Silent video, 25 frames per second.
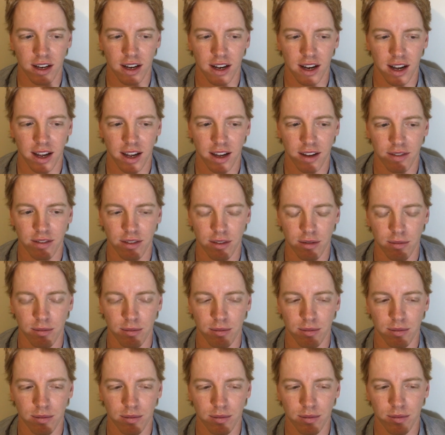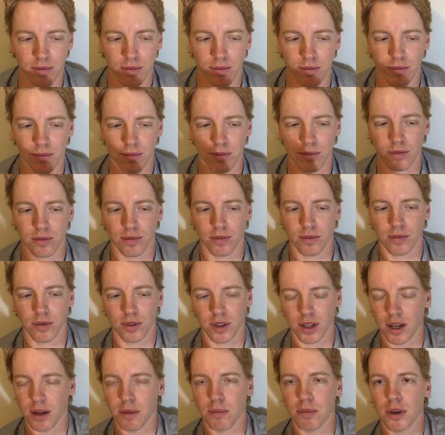I have them
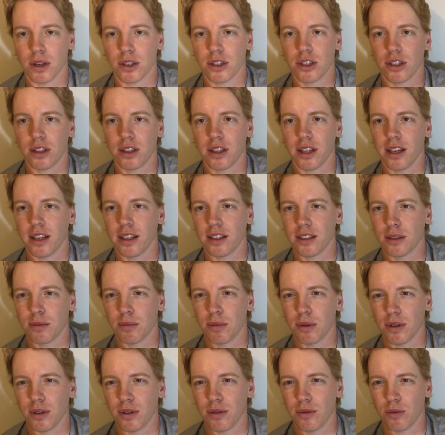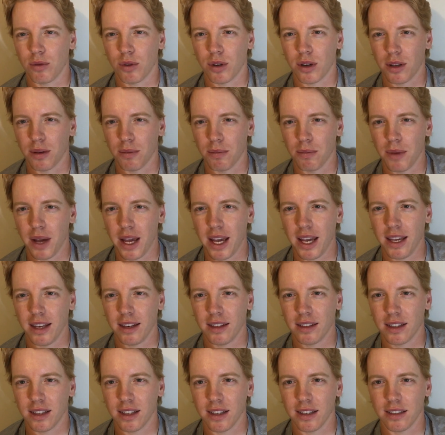like a bunch of things, but one of the
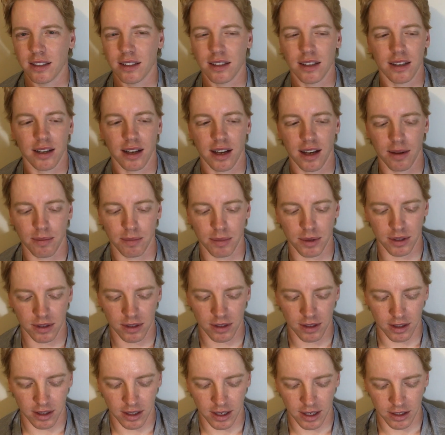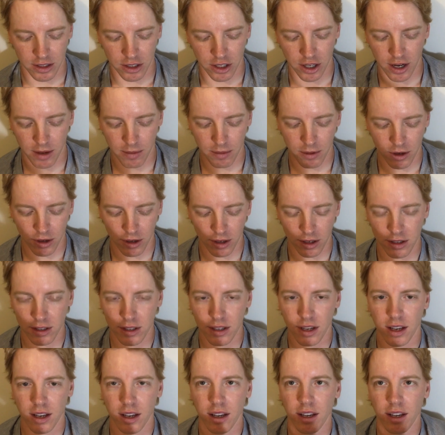main things that happens in that chapter is